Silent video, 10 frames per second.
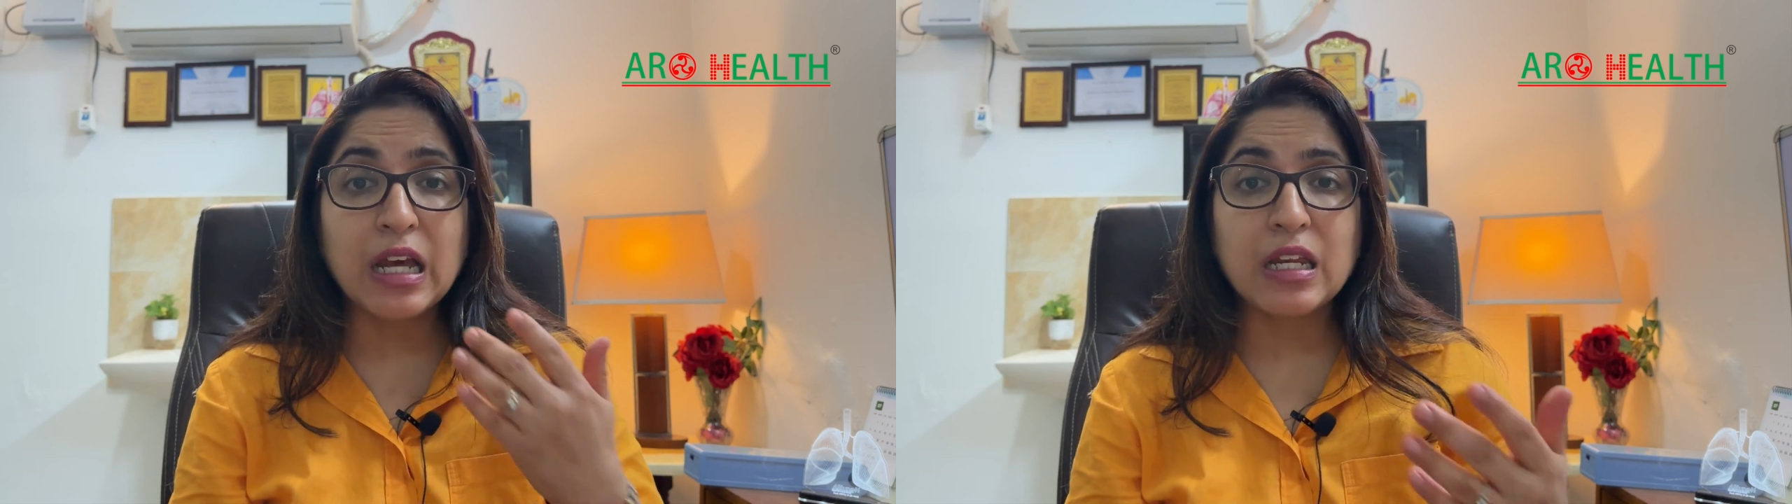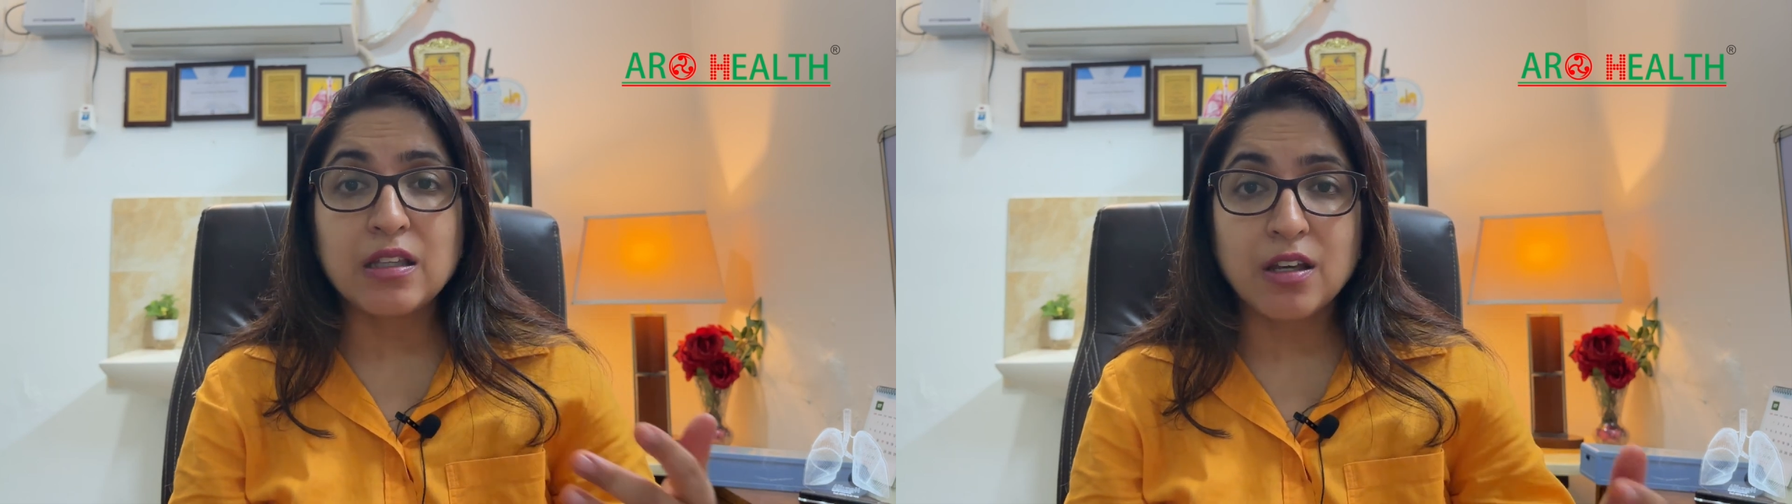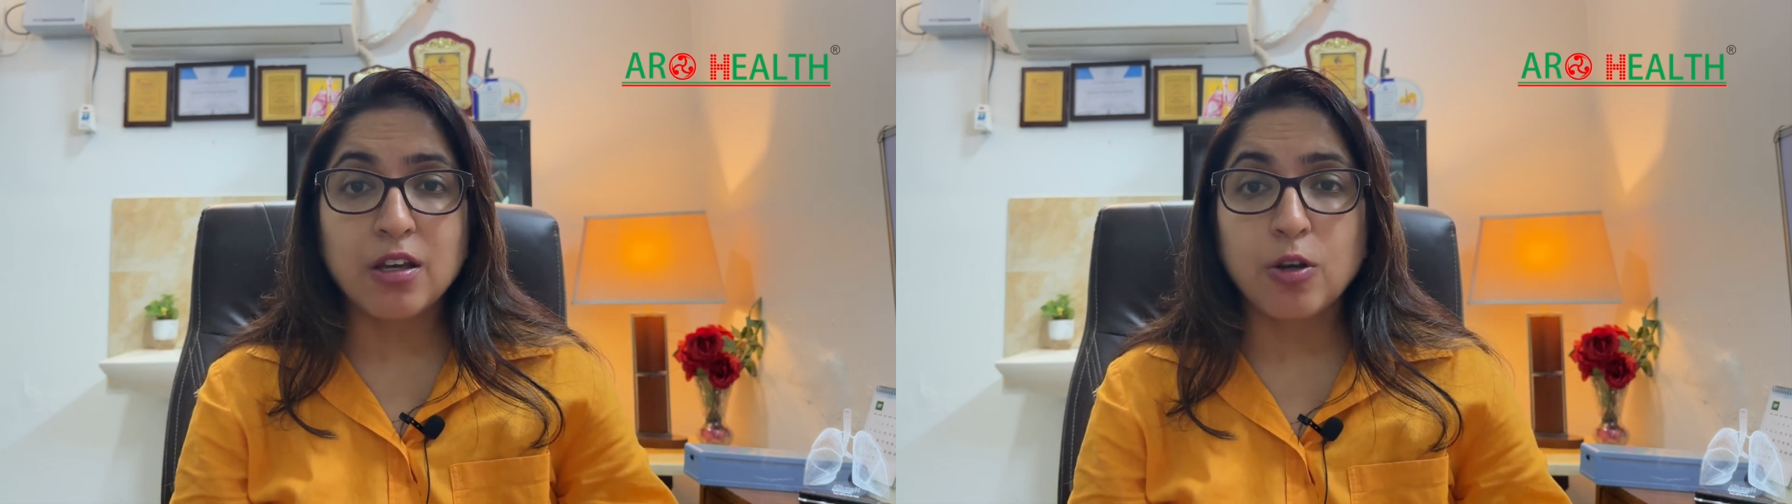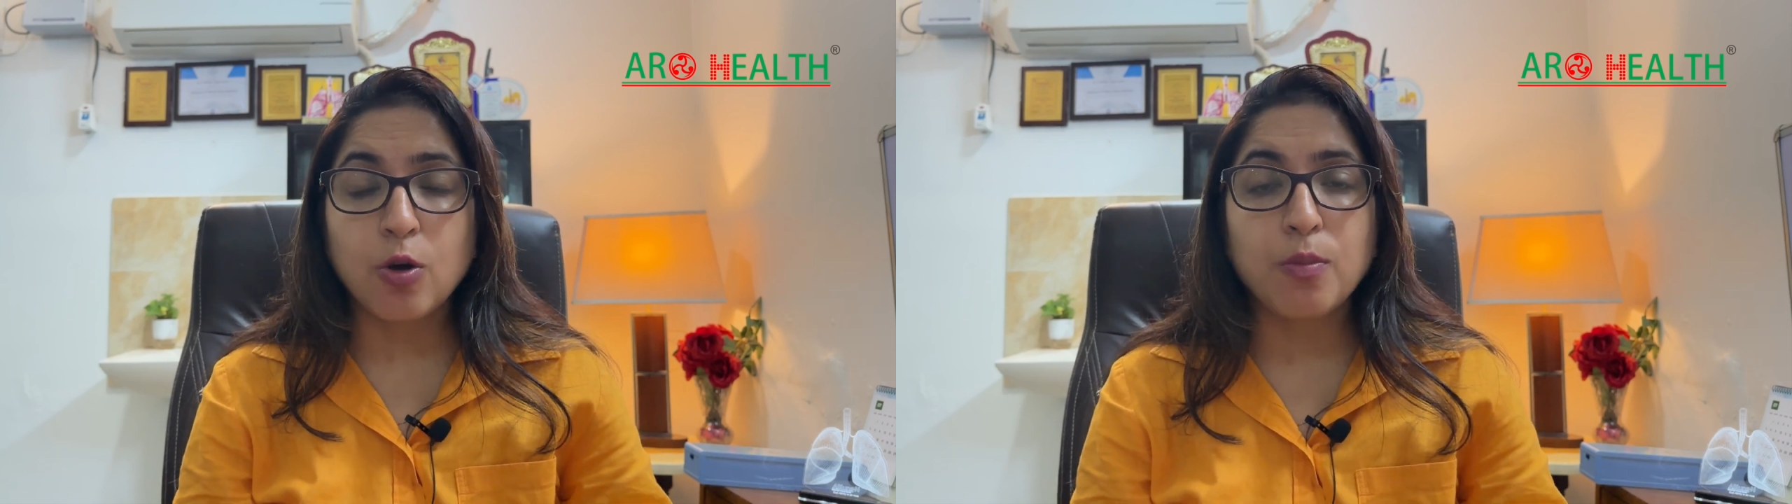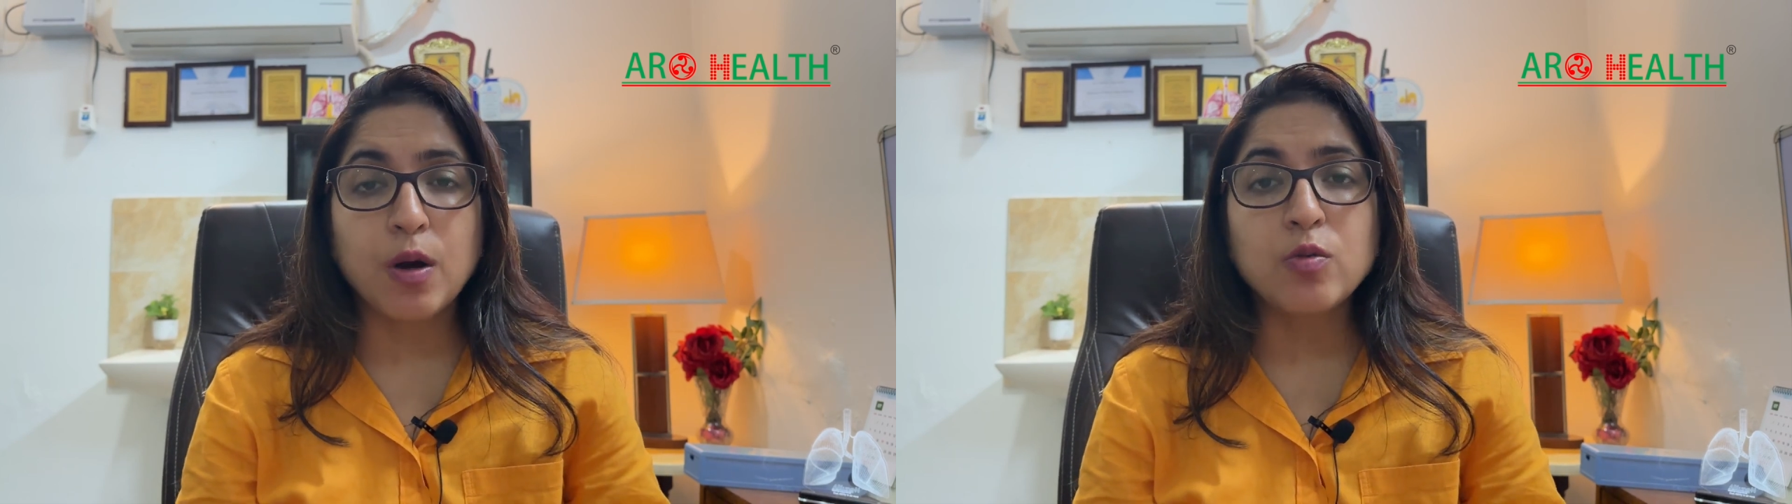anything in your
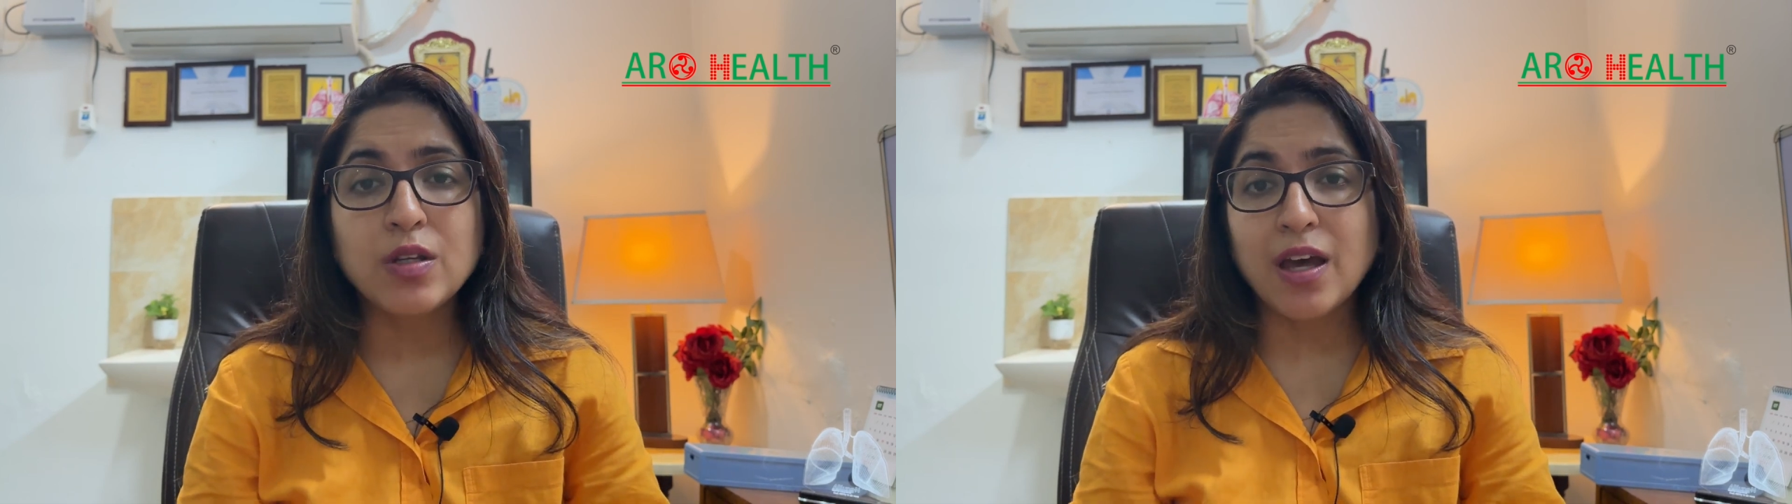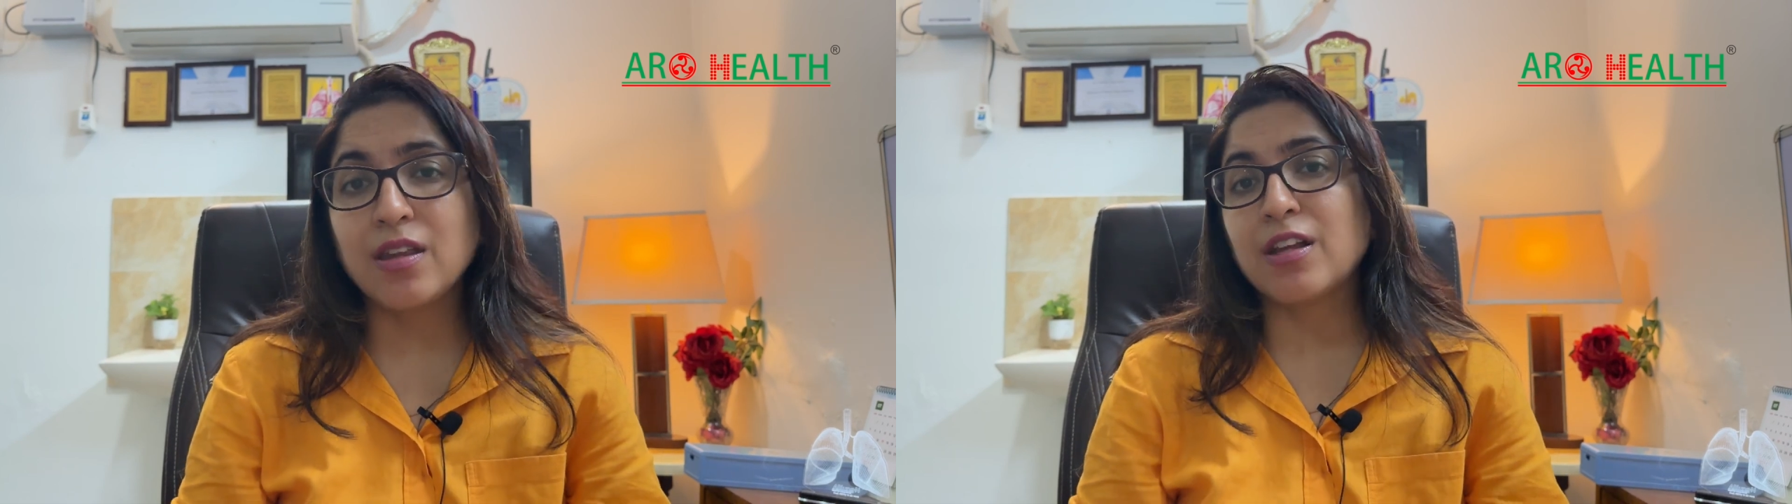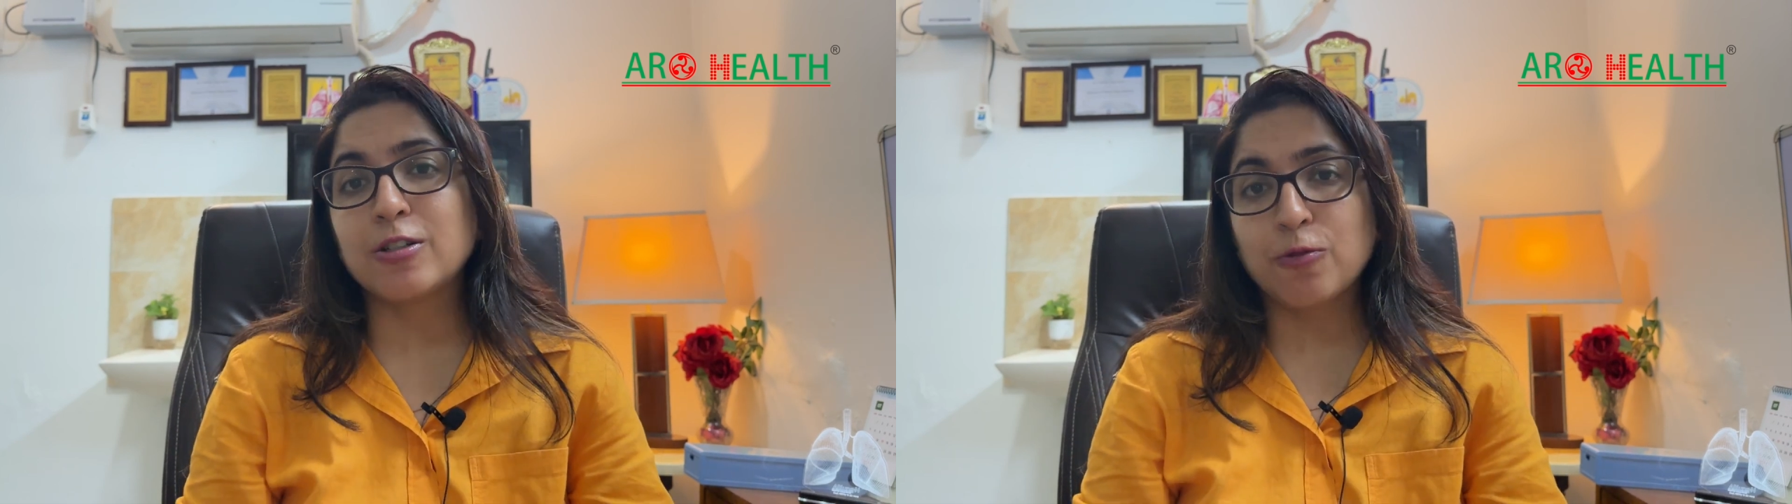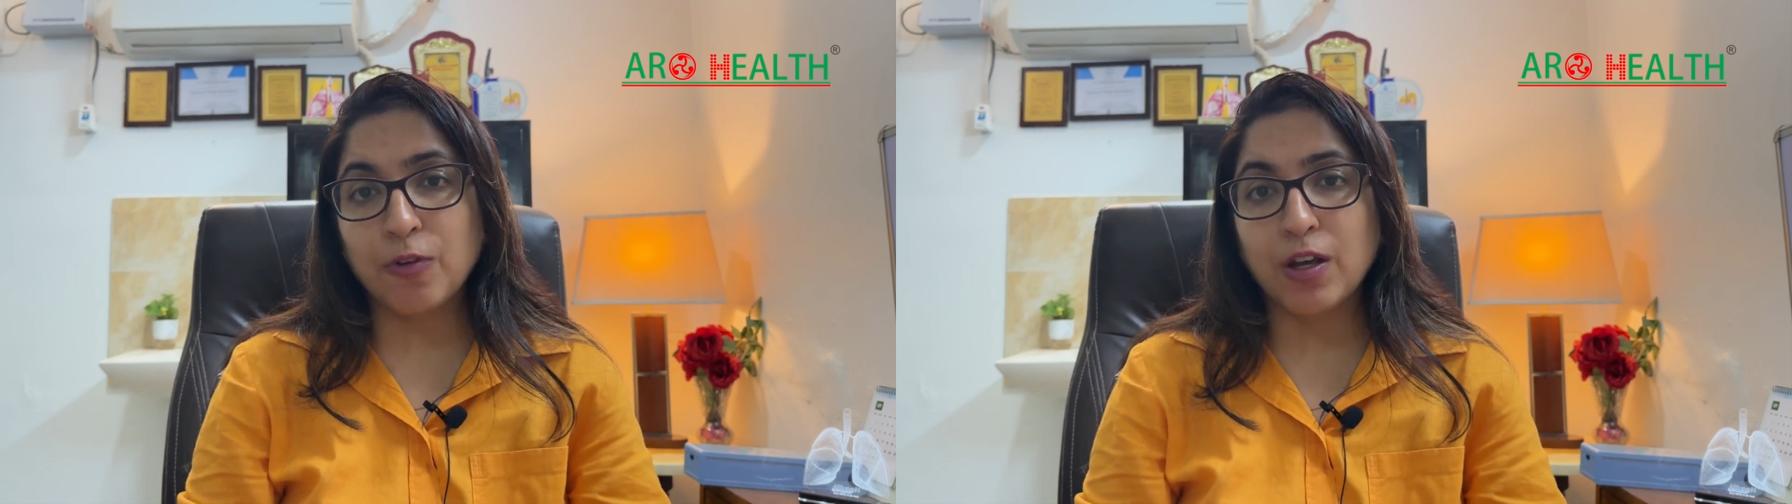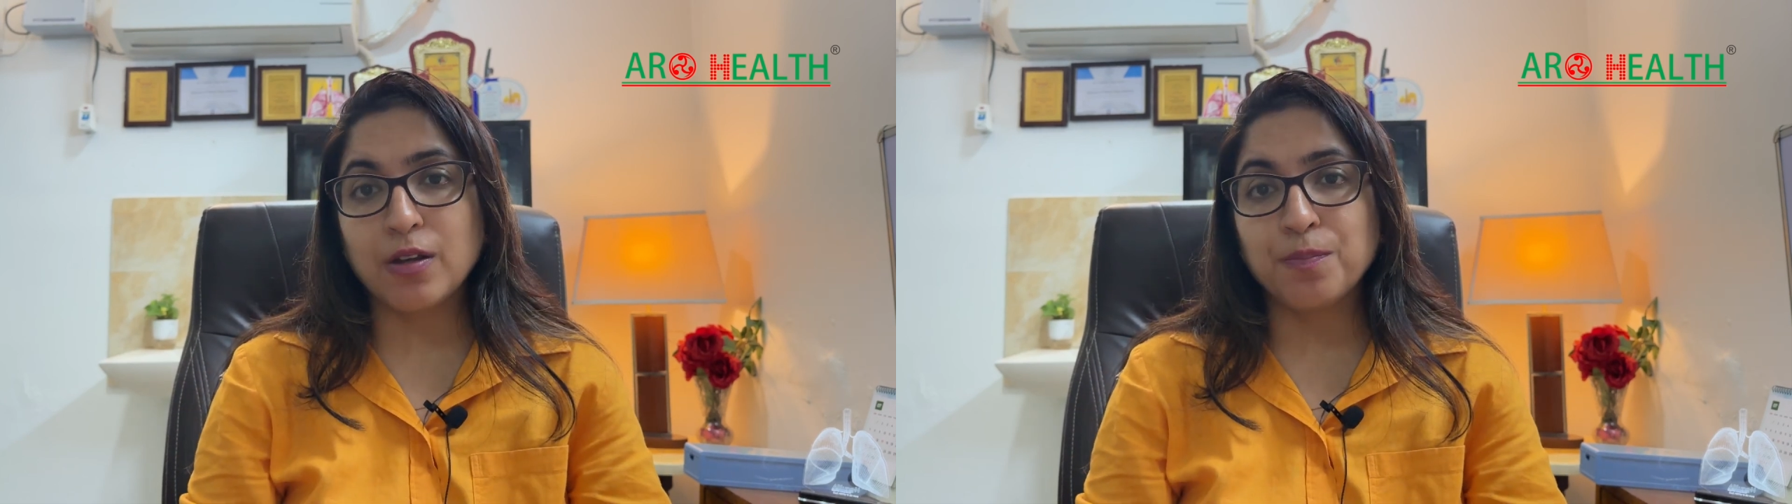mouth, and that's
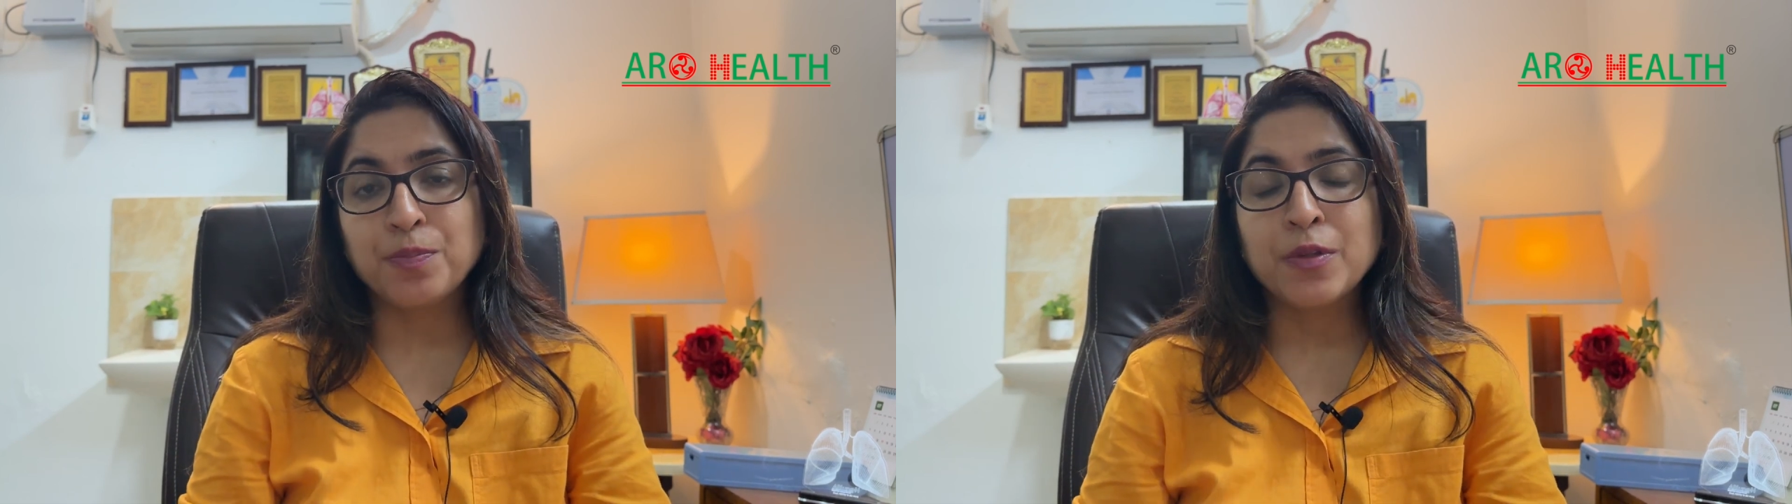fine.